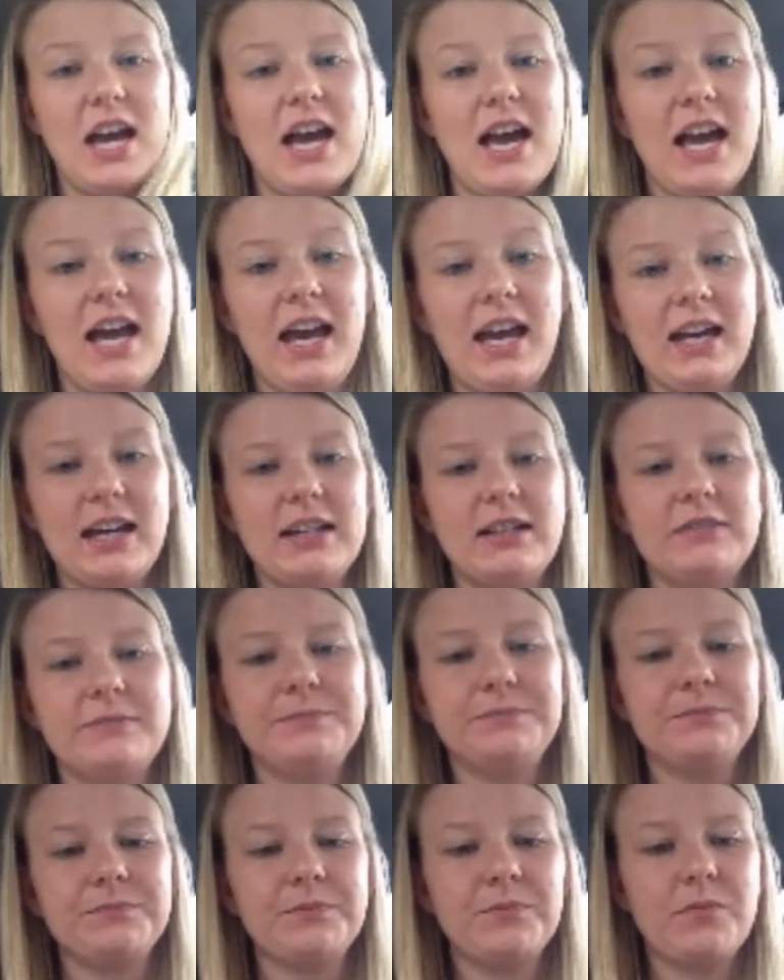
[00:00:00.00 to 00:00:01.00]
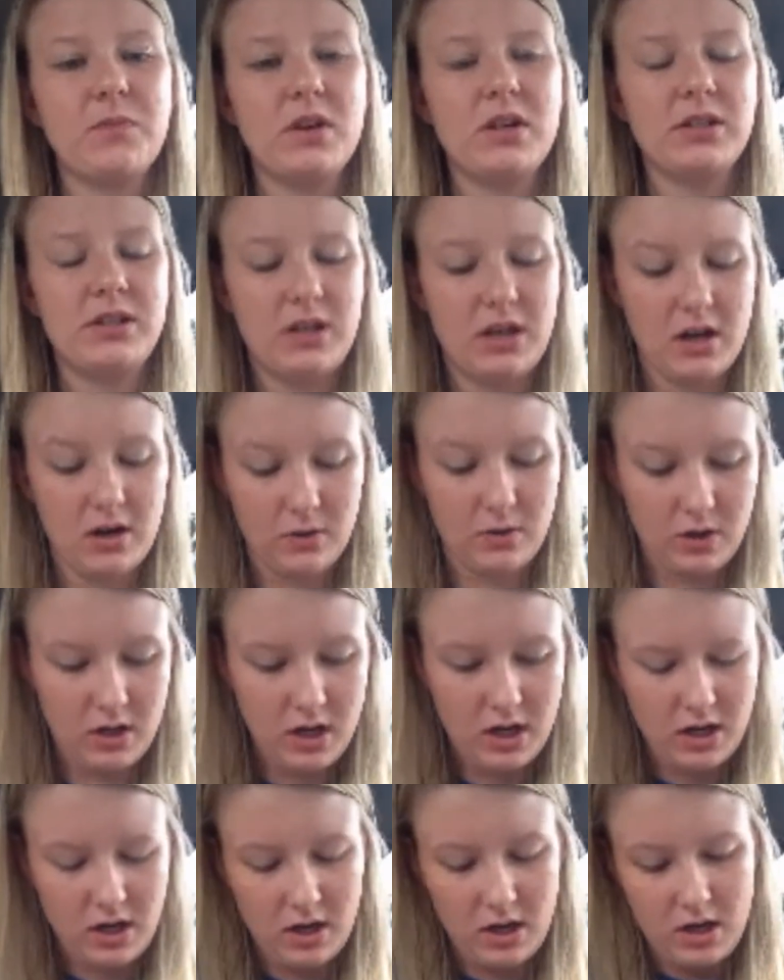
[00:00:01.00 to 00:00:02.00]
yay. So,
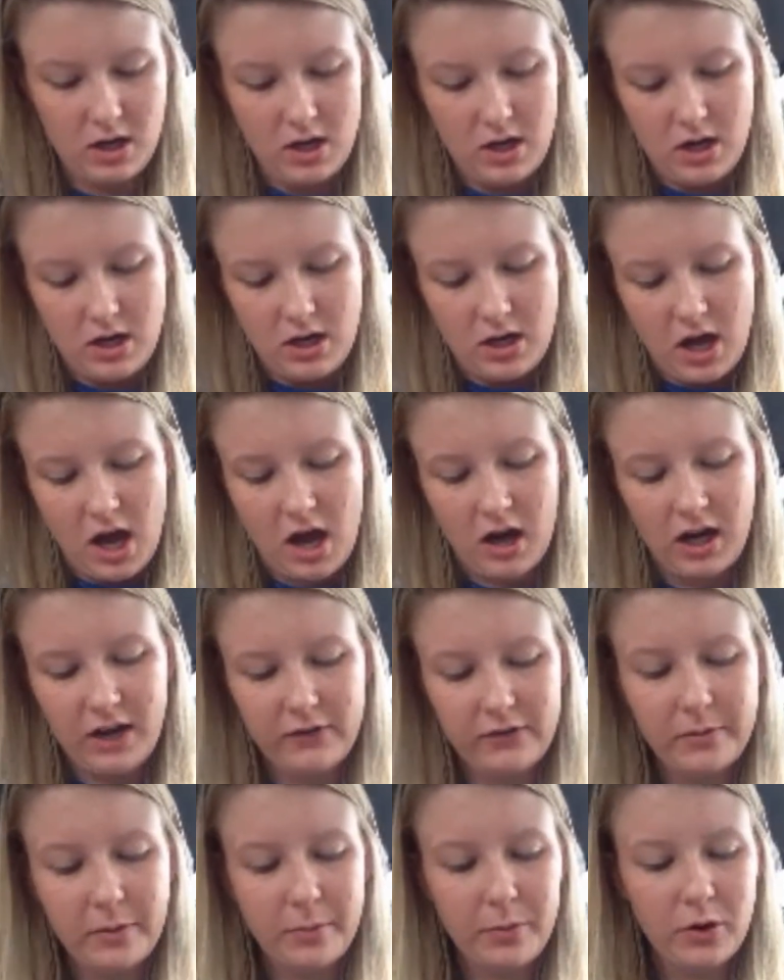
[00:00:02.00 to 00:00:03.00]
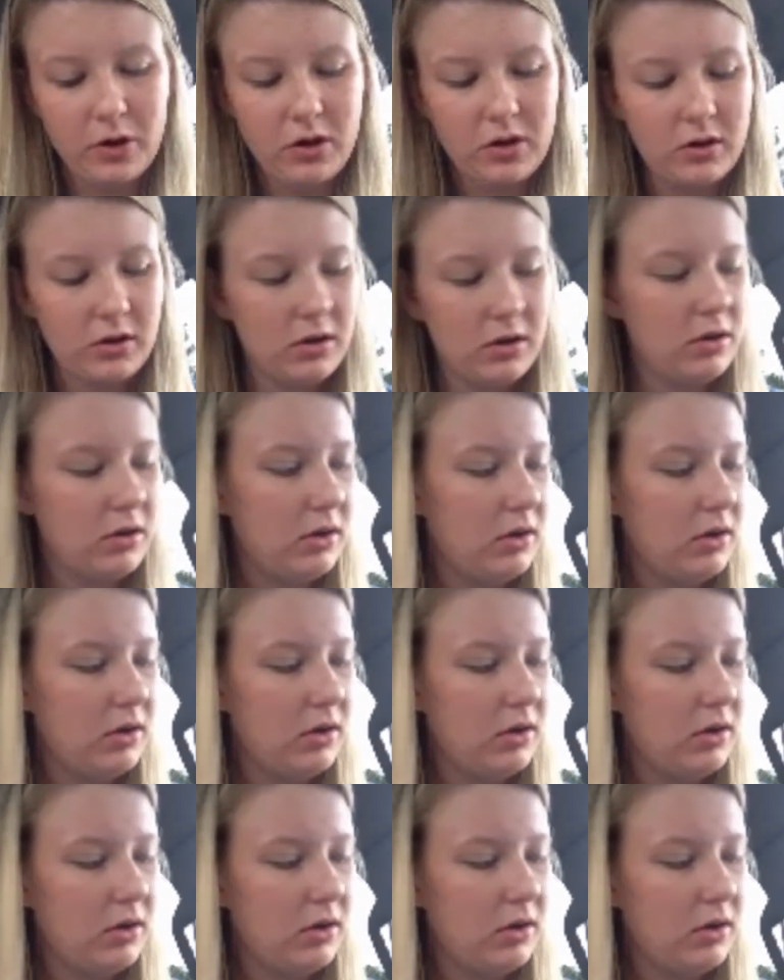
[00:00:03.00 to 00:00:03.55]
I don't even remember.